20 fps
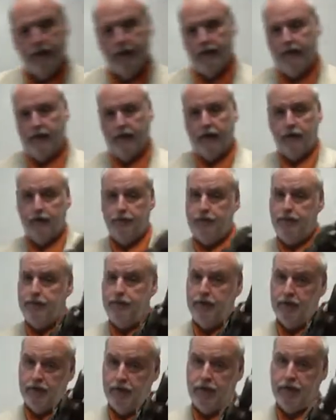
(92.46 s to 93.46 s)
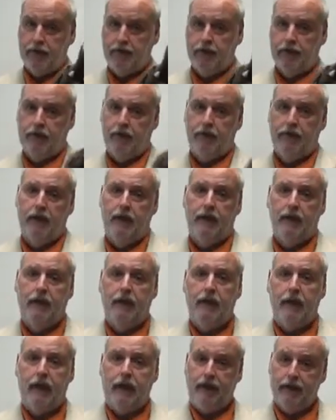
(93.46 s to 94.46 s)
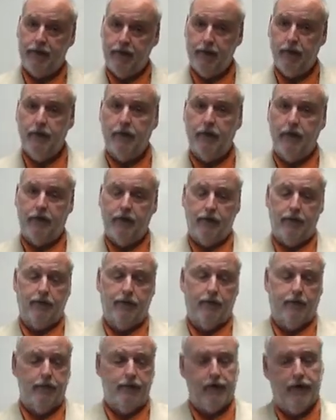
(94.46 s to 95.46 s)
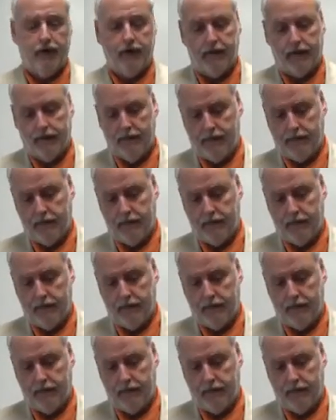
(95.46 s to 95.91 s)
an elephant the next, and a human on the third day.